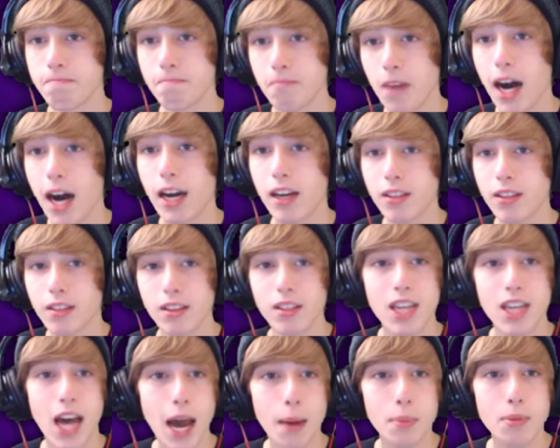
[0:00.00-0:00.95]
Honestly,
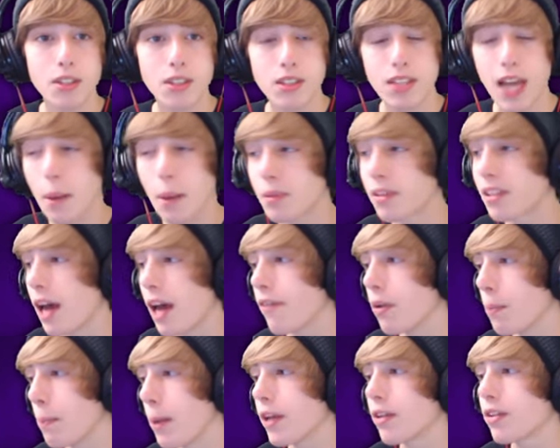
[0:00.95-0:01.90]
top top
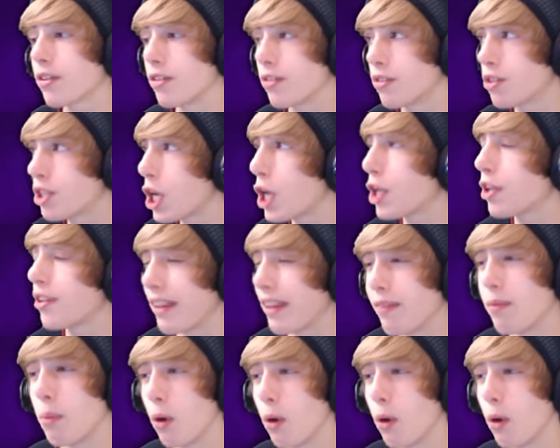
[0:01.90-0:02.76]
7 best Gen 7